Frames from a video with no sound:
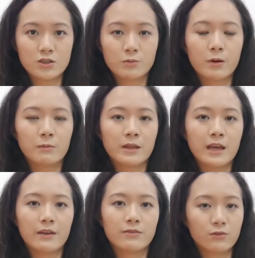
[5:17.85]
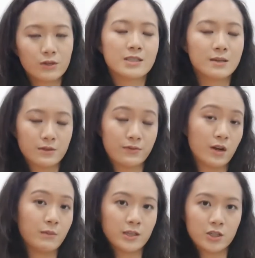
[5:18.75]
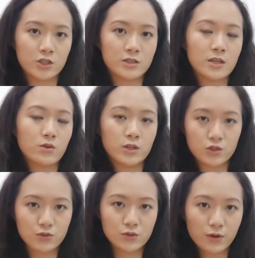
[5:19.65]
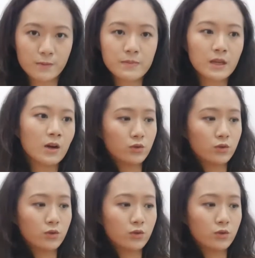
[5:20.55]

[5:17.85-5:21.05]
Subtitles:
you'll probably have 3 types of accommodations that you can choose from.